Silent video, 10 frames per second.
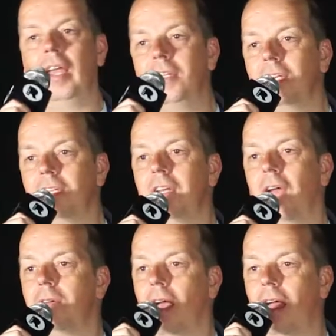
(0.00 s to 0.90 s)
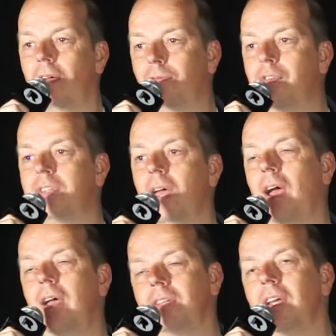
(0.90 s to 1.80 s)
and, you know, but that,
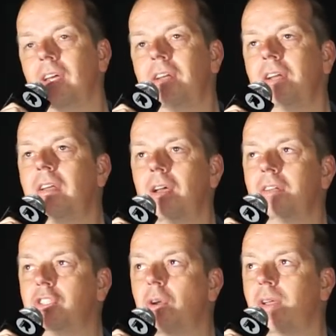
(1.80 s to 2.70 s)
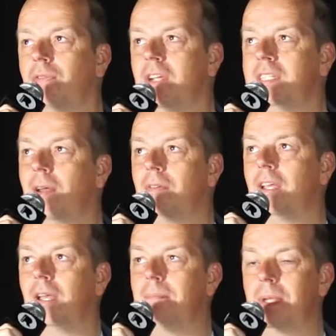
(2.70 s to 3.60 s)
sorry if I sound
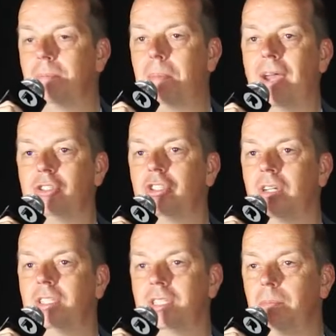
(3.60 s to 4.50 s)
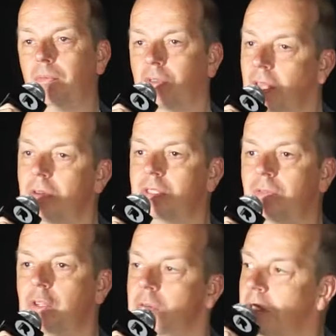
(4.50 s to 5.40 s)
like I'm being patronising, but for those
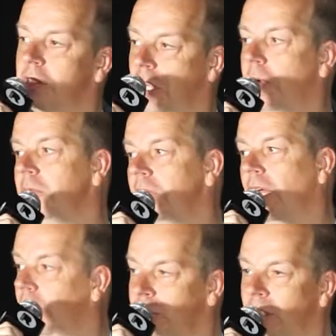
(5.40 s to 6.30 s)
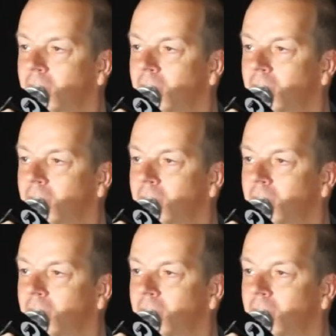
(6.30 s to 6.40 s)
of you that don't know,